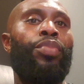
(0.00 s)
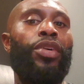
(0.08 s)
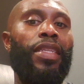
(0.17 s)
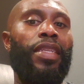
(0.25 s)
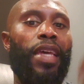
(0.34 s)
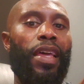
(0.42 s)

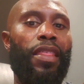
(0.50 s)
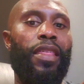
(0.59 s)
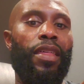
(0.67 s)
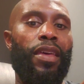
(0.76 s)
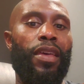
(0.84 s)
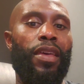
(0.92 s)
put
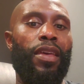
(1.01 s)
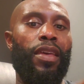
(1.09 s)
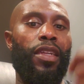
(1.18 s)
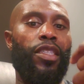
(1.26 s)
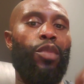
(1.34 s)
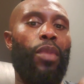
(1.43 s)
death
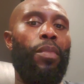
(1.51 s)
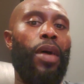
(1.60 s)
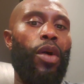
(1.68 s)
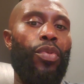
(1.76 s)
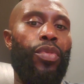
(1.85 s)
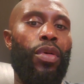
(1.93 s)
into my
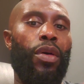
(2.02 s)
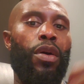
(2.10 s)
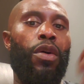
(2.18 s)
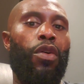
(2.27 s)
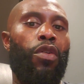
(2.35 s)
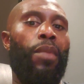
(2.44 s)
mouth,
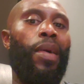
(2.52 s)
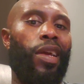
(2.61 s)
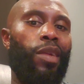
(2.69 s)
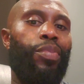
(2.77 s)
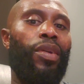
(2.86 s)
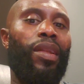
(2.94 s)
or am
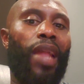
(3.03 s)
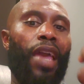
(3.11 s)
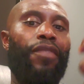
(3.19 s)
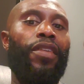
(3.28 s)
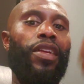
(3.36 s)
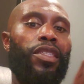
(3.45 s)
I going to put
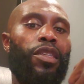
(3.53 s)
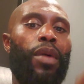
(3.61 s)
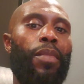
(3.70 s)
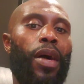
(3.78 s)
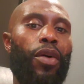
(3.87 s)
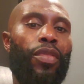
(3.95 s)
life into
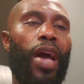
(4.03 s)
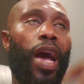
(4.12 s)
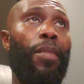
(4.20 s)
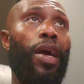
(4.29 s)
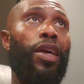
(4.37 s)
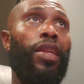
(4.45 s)
my mouth?
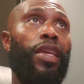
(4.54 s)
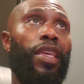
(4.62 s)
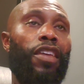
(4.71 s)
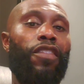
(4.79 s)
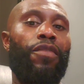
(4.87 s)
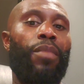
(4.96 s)
Am I going to
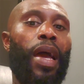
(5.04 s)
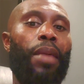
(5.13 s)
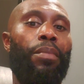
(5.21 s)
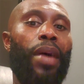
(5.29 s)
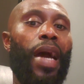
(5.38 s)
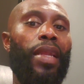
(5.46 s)
give
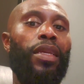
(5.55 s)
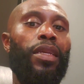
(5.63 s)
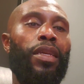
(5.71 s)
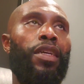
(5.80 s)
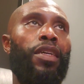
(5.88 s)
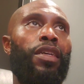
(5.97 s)
my
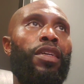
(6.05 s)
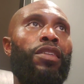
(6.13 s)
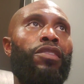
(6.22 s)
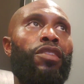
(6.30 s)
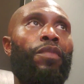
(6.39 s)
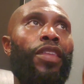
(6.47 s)
body
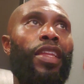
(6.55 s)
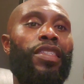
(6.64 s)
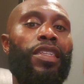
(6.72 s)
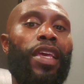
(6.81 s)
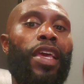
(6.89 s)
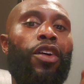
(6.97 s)
something
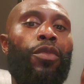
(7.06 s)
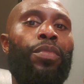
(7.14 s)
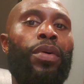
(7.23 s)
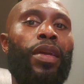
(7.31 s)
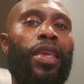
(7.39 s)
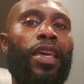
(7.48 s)
that's going to
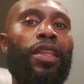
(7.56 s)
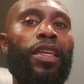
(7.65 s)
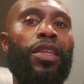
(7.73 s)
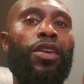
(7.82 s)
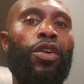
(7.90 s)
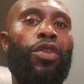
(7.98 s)
help kill
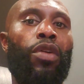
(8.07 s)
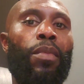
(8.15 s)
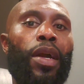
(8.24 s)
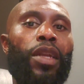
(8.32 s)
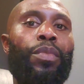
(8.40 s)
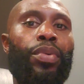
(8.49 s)
it, or
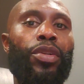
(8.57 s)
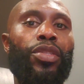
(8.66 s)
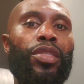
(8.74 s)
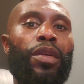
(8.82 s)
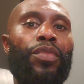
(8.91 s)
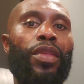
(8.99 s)
am I going to
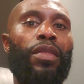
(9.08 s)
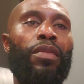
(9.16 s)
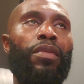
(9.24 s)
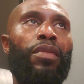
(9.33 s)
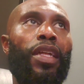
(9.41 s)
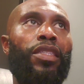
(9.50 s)
put
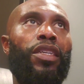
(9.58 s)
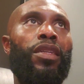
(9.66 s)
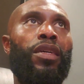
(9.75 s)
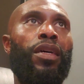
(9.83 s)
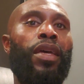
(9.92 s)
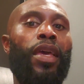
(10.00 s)
something that's
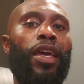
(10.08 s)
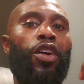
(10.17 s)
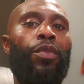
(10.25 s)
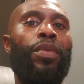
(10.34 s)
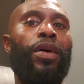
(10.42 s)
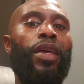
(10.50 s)
going to
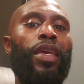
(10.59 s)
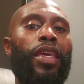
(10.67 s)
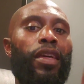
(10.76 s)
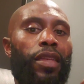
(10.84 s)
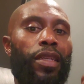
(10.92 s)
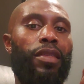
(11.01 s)
help
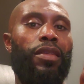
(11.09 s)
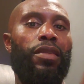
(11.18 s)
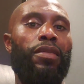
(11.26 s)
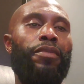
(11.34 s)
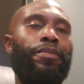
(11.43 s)
heal it?